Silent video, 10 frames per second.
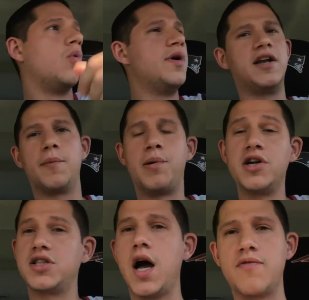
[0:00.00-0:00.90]
we could
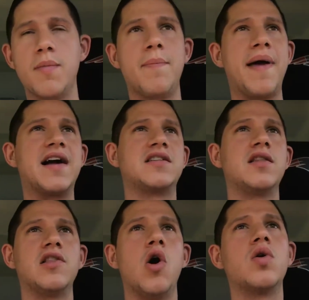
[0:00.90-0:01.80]
push government back to
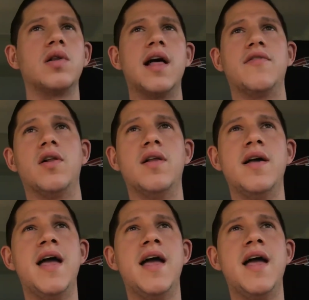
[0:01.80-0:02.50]
the local level.